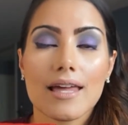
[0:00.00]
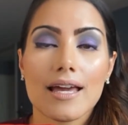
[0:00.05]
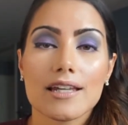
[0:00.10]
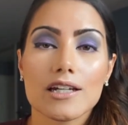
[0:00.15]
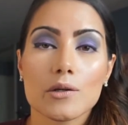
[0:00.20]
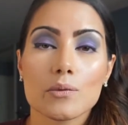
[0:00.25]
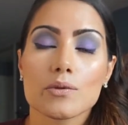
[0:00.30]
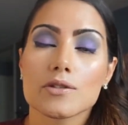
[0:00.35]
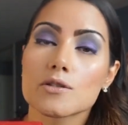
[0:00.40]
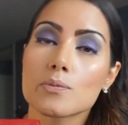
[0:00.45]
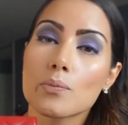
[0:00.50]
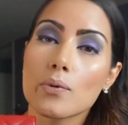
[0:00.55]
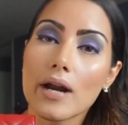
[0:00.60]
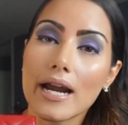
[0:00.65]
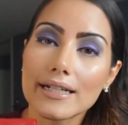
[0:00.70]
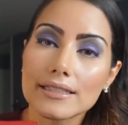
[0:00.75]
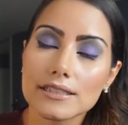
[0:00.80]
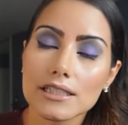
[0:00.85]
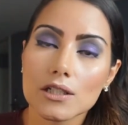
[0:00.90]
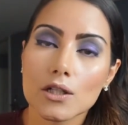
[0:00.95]
that it was
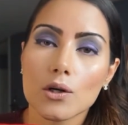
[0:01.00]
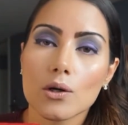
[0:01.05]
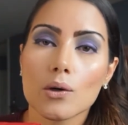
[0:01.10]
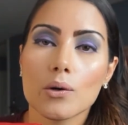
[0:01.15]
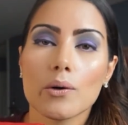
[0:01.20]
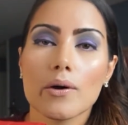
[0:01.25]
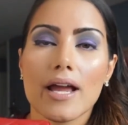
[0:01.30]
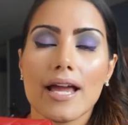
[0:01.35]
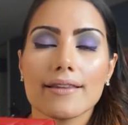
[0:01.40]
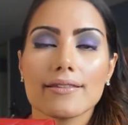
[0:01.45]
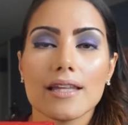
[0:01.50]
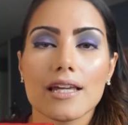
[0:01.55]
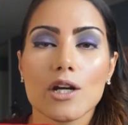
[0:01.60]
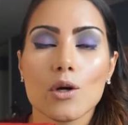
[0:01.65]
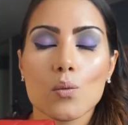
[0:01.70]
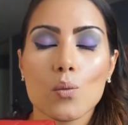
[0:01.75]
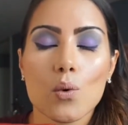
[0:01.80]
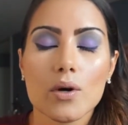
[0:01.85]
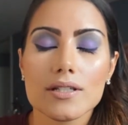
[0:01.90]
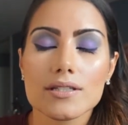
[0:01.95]
practical, and that
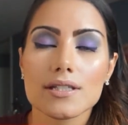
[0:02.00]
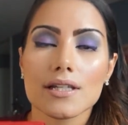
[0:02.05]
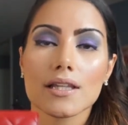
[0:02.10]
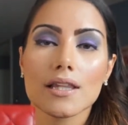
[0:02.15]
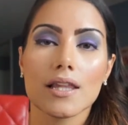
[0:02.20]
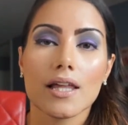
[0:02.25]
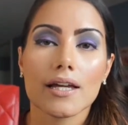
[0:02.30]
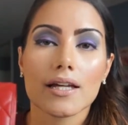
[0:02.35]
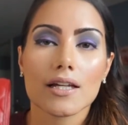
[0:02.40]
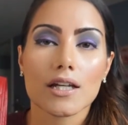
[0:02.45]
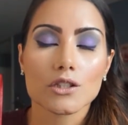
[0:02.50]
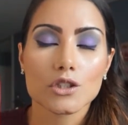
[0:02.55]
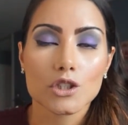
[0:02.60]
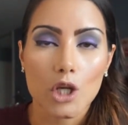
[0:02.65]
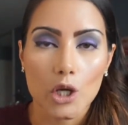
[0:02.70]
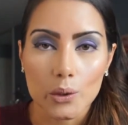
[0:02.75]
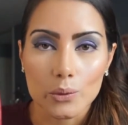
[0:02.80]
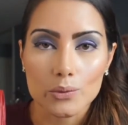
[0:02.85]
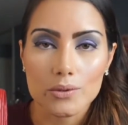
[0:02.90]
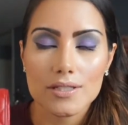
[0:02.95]
it wasn't like a
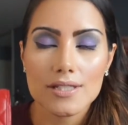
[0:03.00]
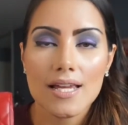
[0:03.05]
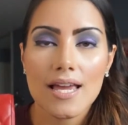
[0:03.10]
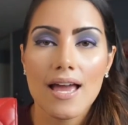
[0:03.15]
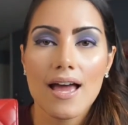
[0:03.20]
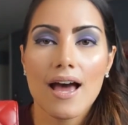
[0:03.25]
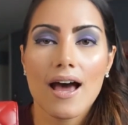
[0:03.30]
tote.